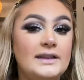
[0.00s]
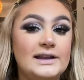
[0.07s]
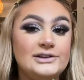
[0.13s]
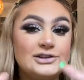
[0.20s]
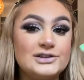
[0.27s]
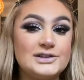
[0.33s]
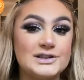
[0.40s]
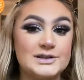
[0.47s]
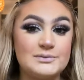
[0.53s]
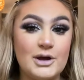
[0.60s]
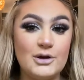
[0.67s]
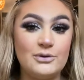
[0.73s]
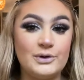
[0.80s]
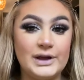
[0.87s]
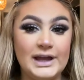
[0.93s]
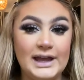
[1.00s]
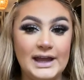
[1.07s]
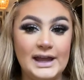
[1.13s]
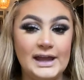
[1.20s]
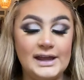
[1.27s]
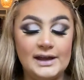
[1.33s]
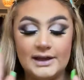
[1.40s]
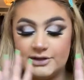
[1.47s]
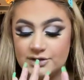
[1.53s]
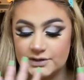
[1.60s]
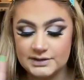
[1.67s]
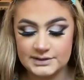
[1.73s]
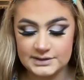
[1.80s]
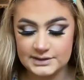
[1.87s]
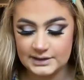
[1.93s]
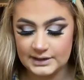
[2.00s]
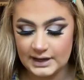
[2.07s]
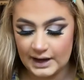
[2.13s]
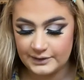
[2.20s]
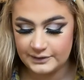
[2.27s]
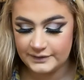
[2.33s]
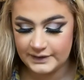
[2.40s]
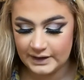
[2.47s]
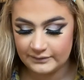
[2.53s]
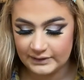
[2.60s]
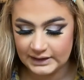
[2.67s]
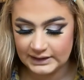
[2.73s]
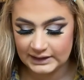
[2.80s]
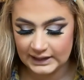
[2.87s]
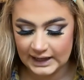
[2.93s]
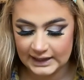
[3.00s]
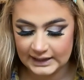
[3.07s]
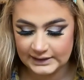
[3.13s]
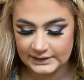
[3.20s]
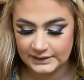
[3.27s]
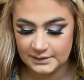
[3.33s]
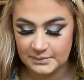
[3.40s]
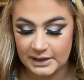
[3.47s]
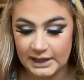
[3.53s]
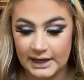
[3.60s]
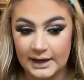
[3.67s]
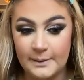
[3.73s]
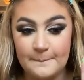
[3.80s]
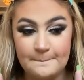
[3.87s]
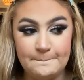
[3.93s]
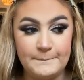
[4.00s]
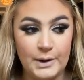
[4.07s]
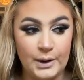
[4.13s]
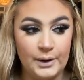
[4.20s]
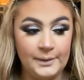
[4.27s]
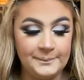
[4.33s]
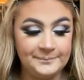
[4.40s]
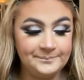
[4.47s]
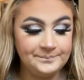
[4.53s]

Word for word: they're just smoky. It's just everything I'm really liking at the minute. But